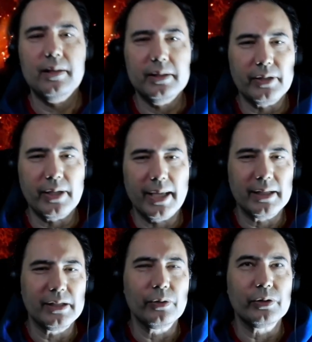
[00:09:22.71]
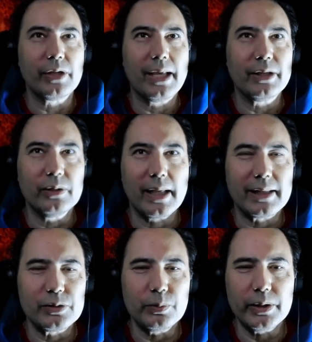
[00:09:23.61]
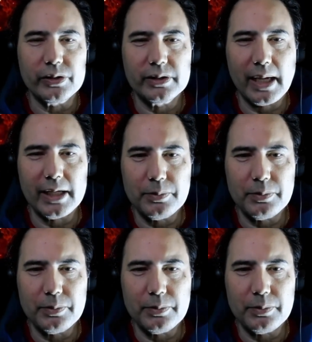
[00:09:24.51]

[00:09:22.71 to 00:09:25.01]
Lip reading: You can't do like this weird side